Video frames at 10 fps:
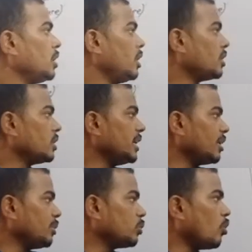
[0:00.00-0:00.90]
It
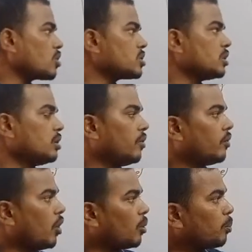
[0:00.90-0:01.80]
react with water,
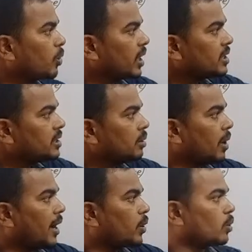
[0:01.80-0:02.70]
form potassium
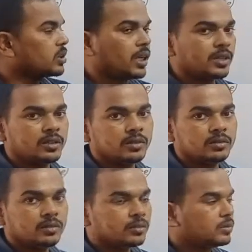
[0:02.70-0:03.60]
hydroxide
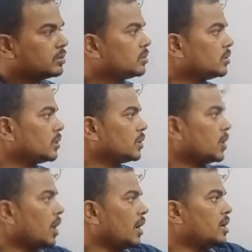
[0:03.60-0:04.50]

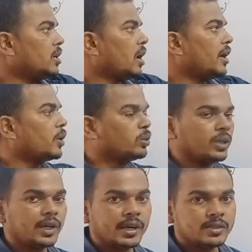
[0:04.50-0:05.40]
and
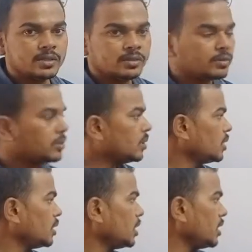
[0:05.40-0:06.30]
hydrogen gas.
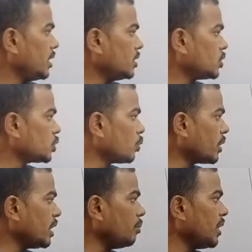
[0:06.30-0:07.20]
Here,
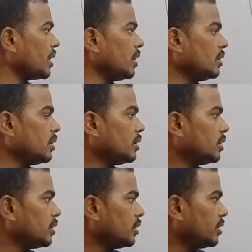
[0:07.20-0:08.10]
sodium metal
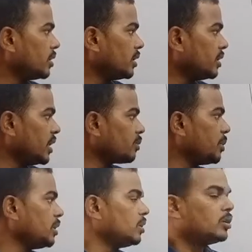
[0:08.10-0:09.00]
react
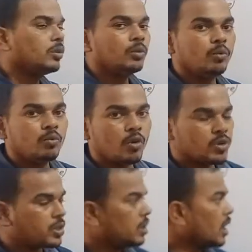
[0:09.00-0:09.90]
with
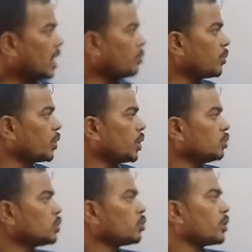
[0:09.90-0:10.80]
water and
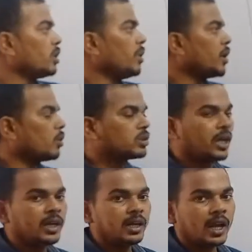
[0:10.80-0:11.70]
produce sodium
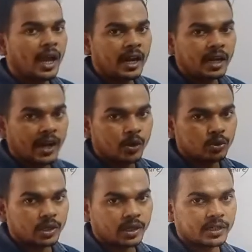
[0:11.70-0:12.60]
hydroxide and
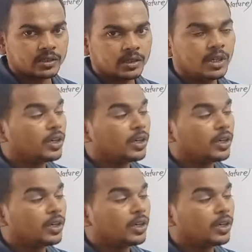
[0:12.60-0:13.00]
hydrogen gas.